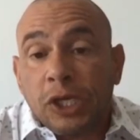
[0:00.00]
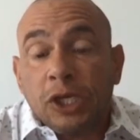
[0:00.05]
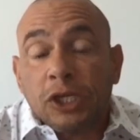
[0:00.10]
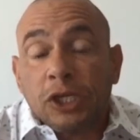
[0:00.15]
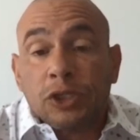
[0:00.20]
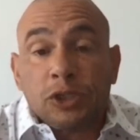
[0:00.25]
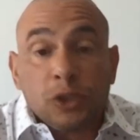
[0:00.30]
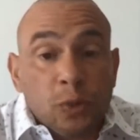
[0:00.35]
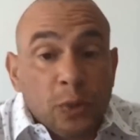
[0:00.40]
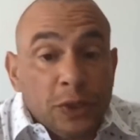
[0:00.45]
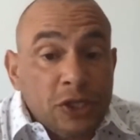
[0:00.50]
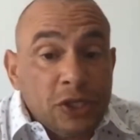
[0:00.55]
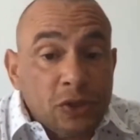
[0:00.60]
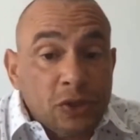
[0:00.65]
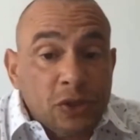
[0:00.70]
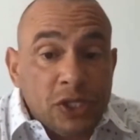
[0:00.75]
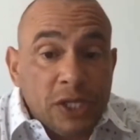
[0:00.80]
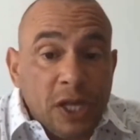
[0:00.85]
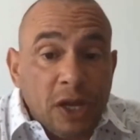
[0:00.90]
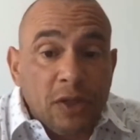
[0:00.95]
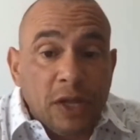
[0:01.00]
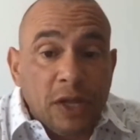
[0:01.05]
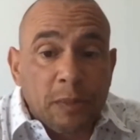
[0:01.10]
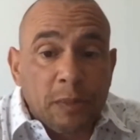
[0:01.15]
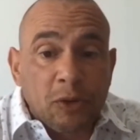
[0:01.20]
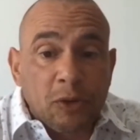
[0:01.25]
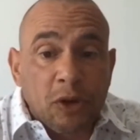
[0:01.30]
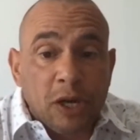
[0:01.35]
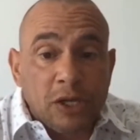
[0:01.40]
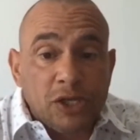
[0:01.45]
So when you sell that
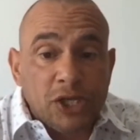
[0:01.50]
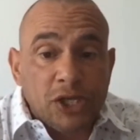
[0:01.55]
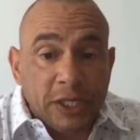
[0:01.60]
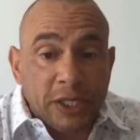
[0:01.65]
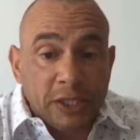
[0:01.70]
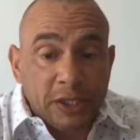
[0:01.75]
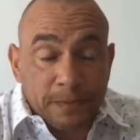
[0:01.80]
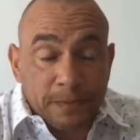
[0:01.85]
project,